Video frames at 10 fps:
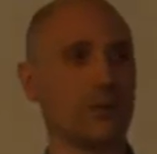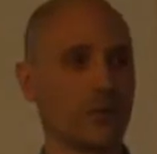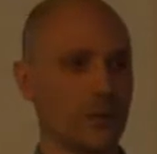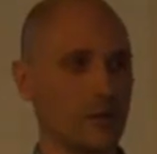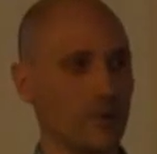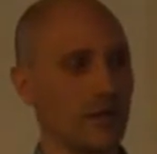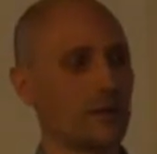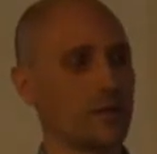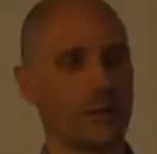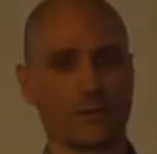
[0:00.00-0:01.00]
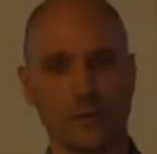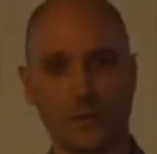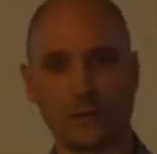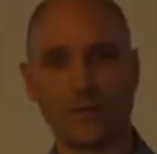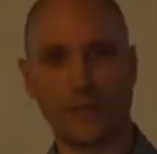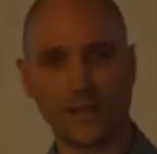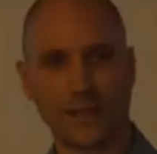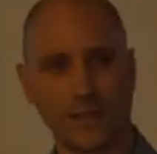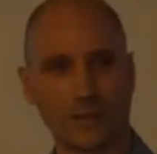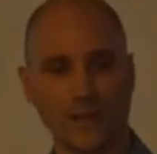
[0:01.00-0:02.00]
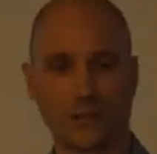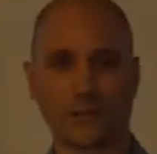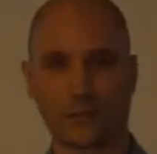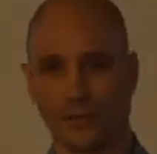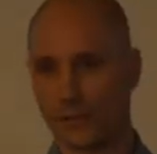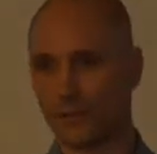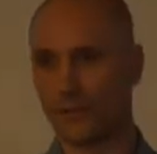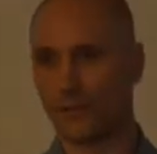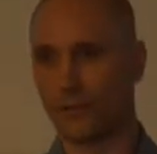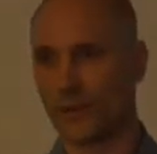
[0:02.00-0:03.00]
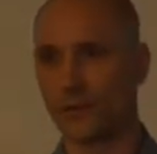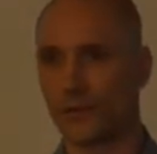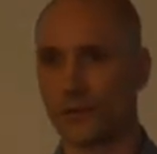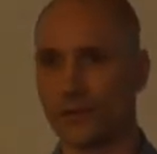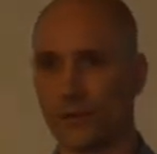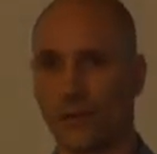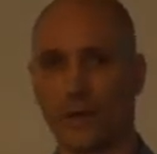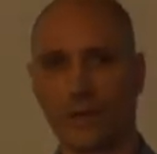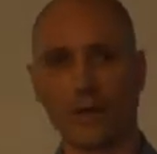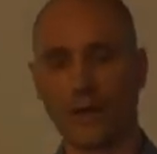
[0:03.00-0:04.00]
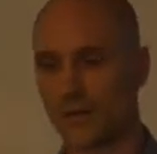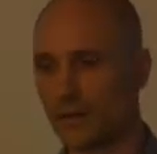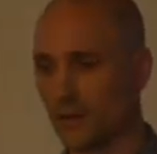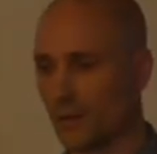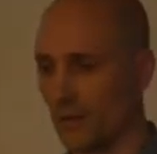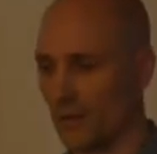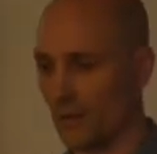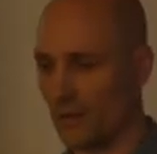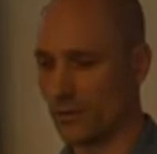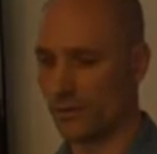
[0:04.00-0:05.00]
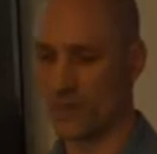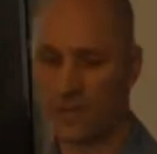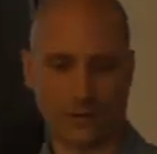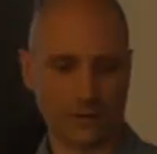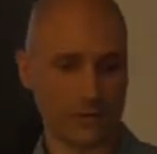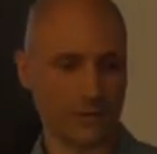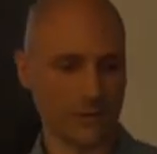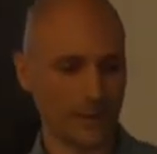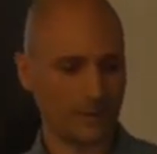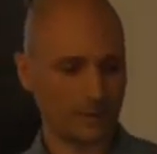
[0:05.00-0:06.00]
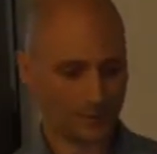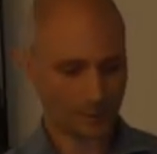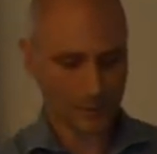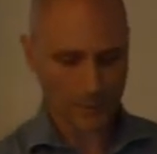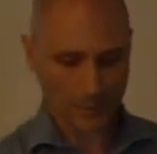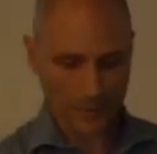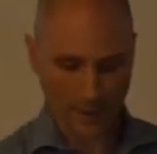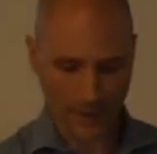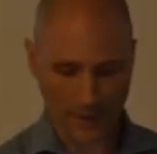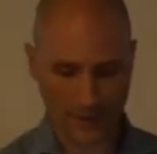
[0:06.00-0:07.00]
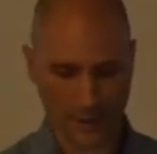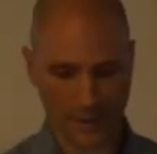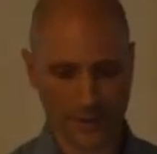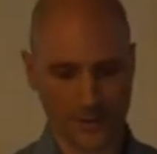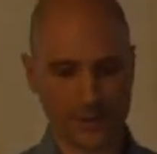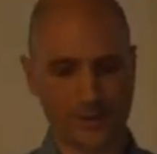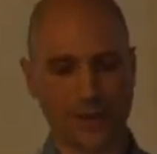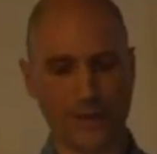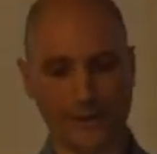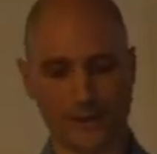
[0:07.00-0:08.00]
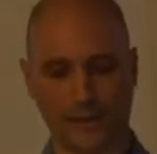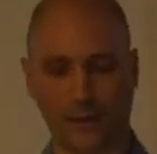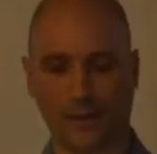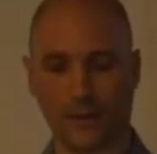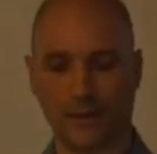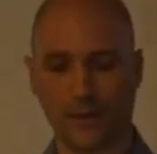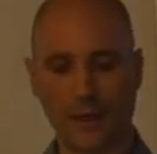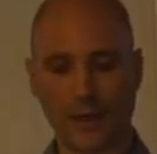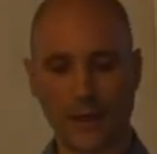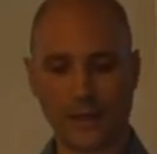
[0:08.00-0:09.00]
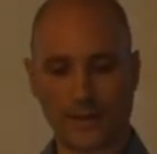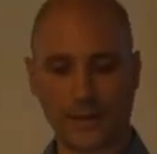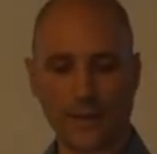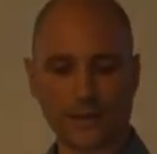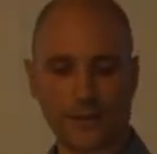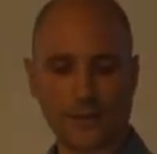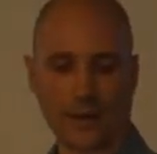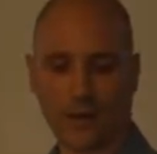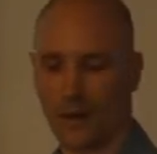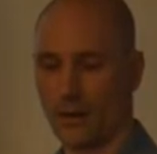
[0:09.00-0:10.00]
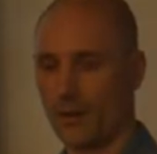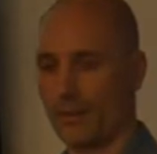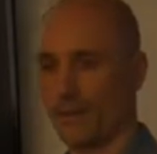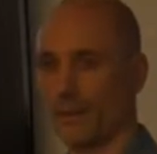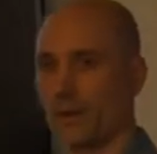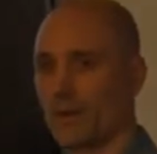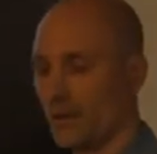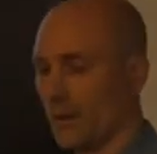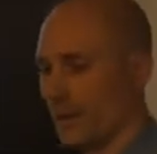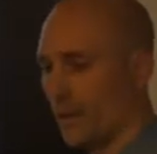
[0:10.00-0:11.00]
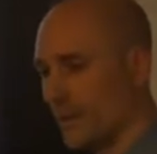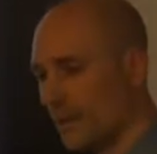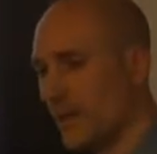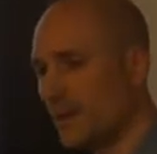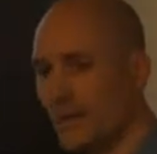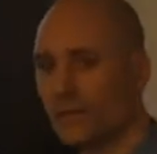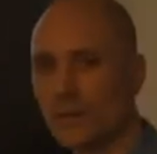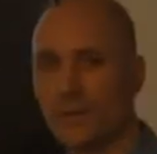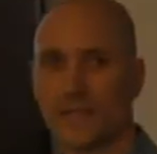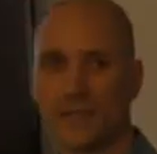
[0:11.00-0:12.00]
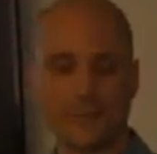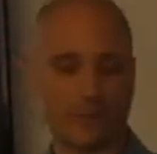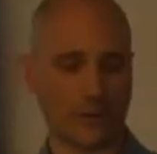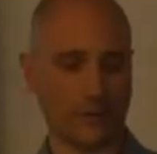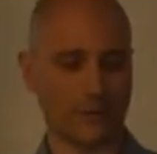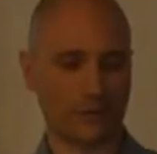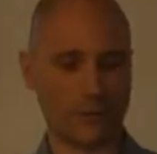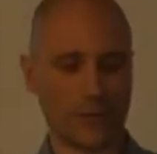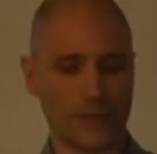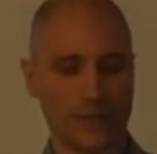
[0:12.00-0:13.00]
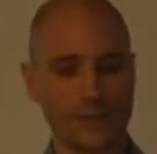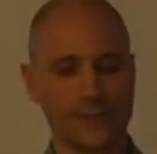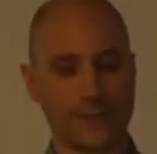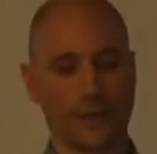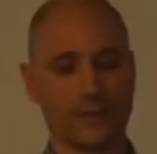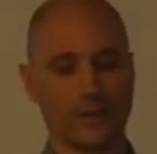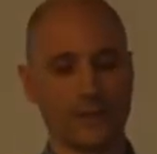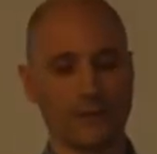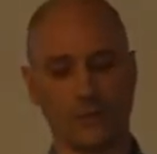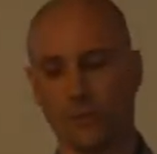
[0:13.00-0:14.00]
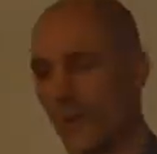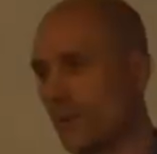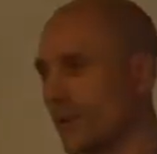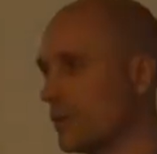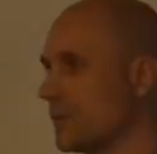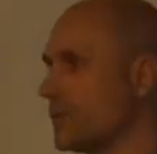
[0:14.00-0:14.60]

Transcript: with respect to some public key which controls, for example, some bitcoins, right? And it turns out that signatures are a bit too limited for blockchains, and if you really want to